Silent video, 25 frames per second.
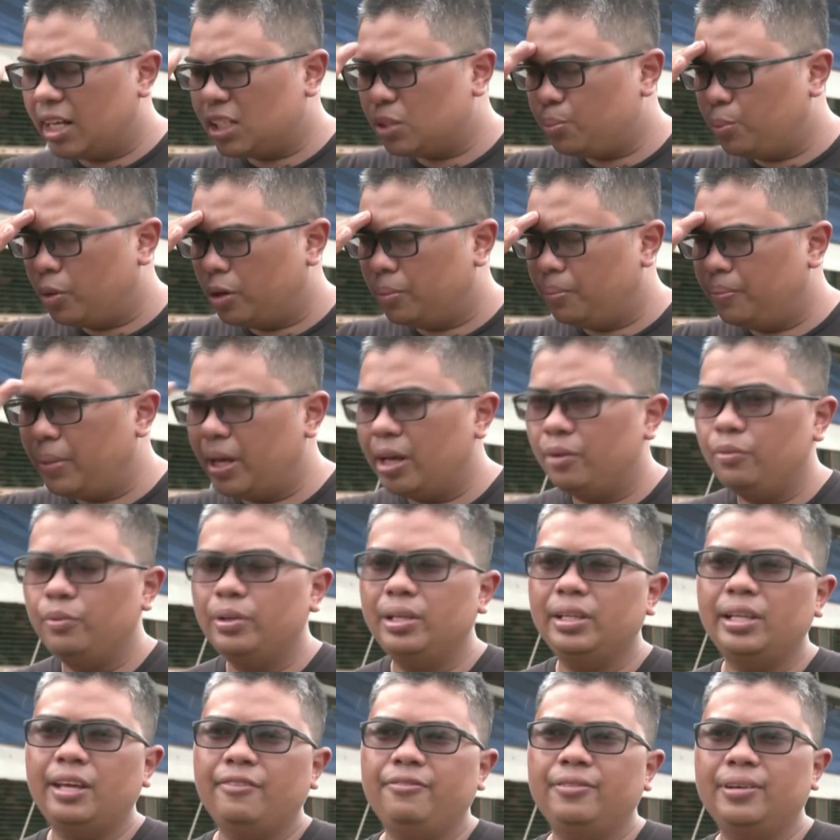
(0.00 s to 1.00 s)
export
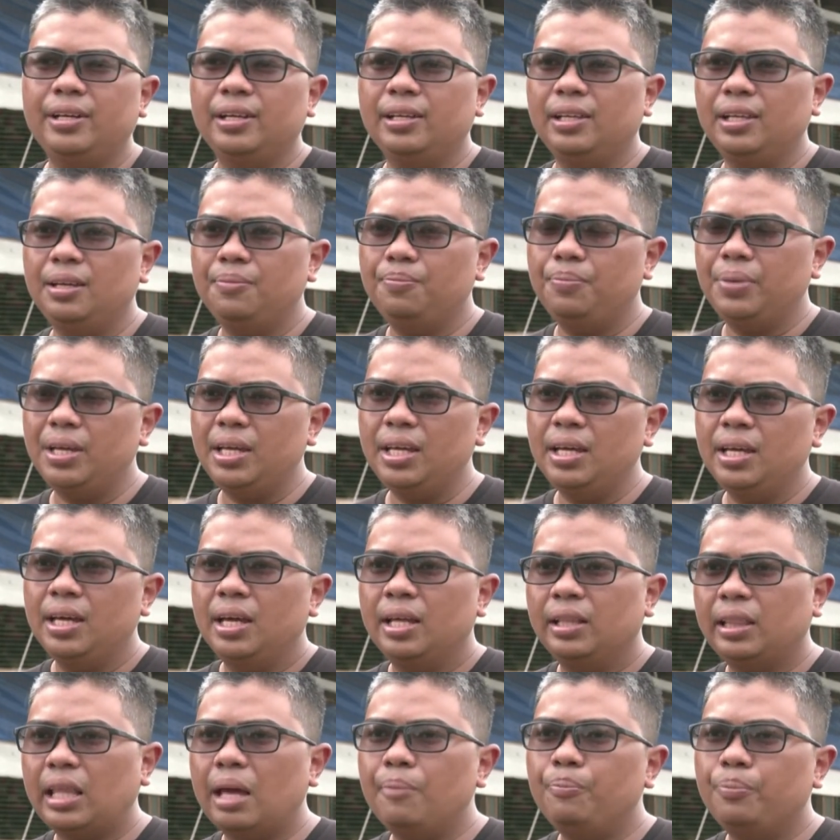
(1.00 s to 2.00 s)
ban will definitely be
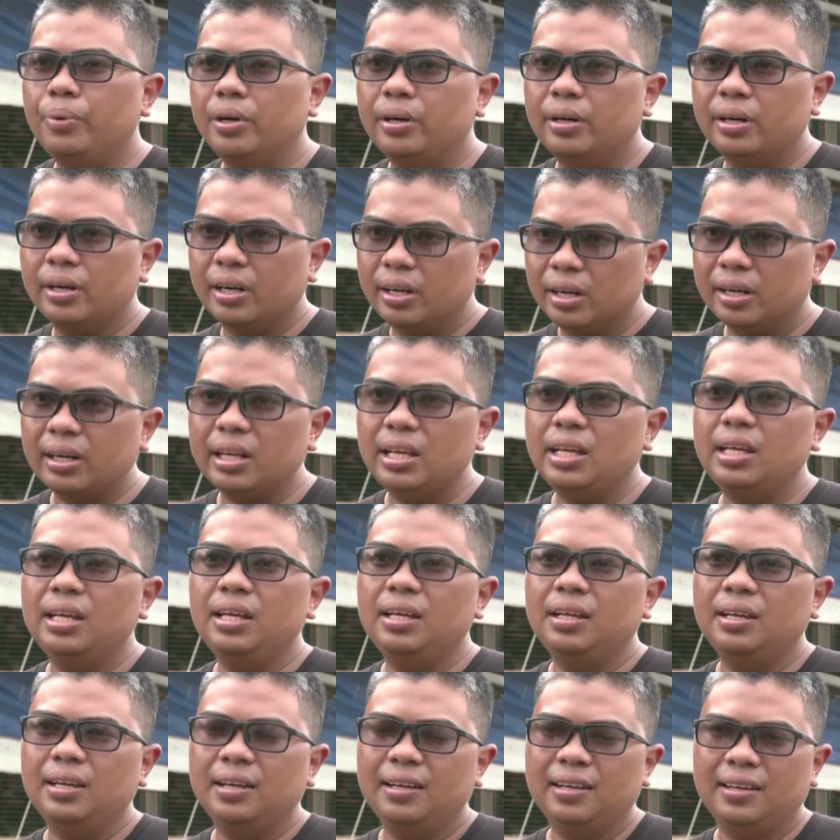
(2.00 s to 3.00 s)

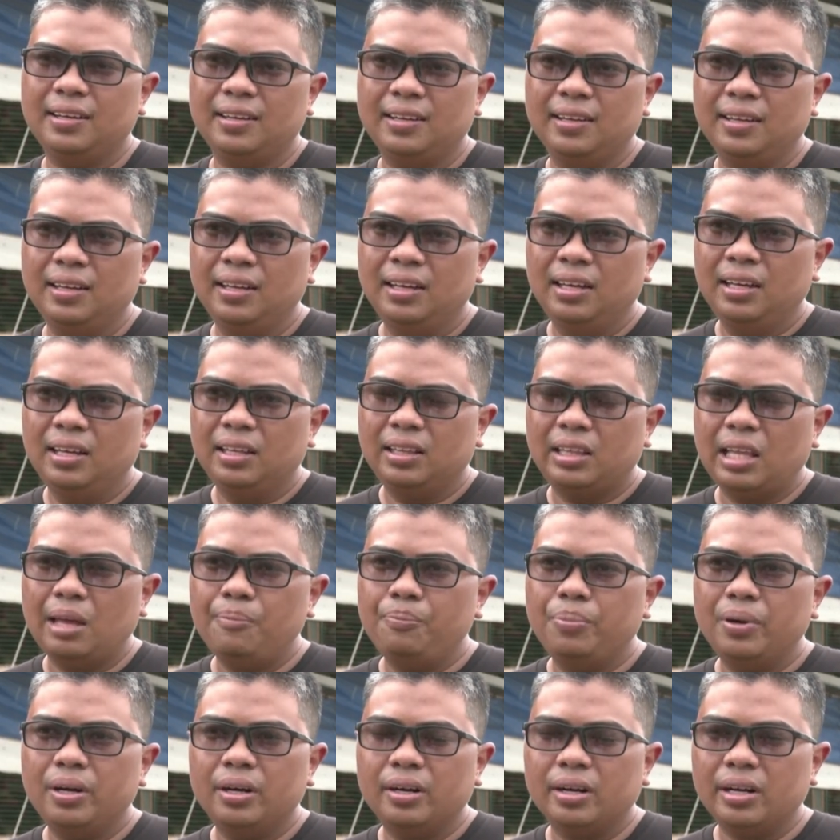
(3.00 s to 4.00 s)
temporary
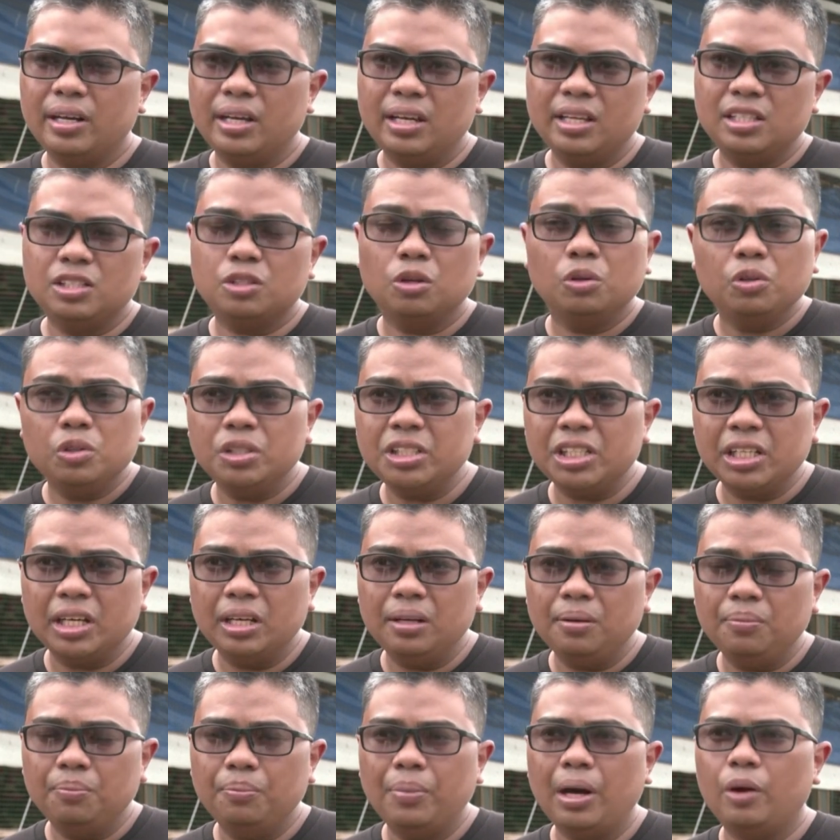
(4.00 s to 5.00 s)

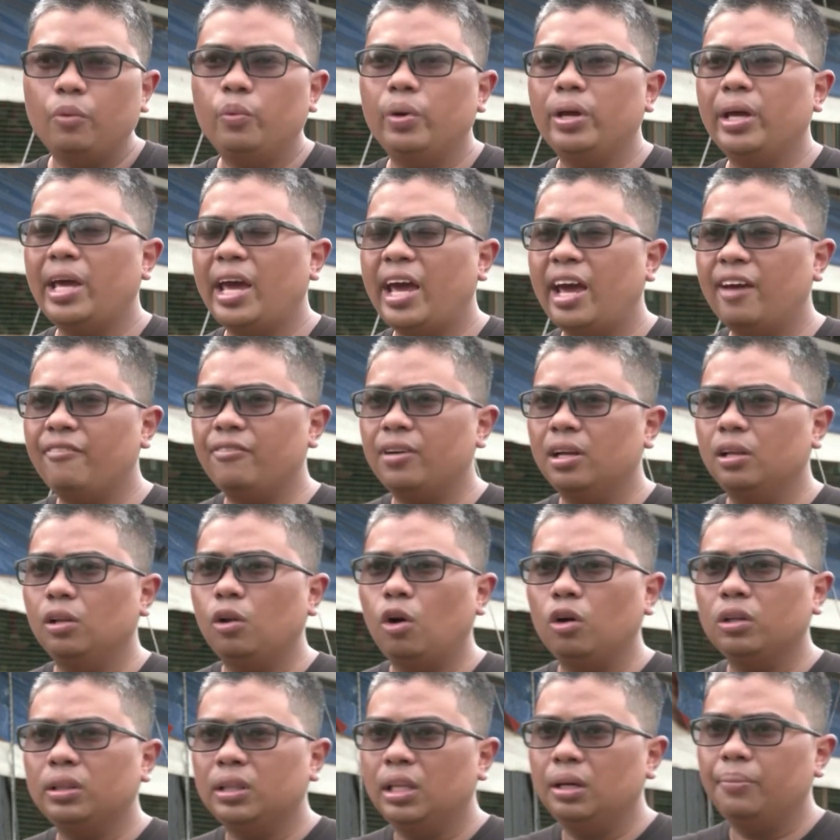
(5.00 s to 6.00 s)
solution, but we have a
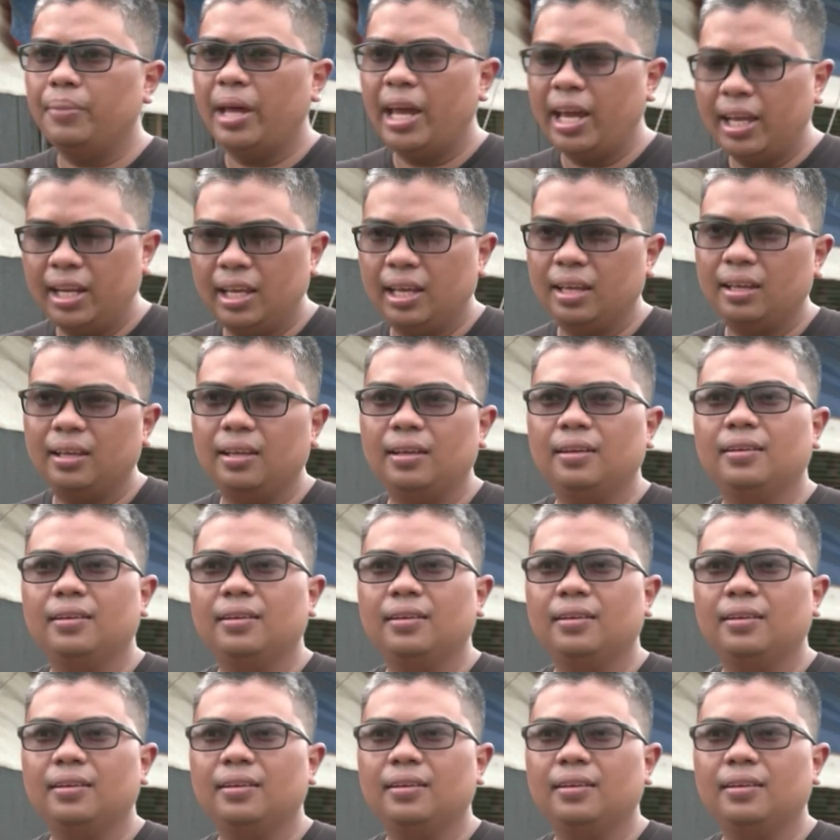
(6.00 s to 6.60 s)
long-term headache.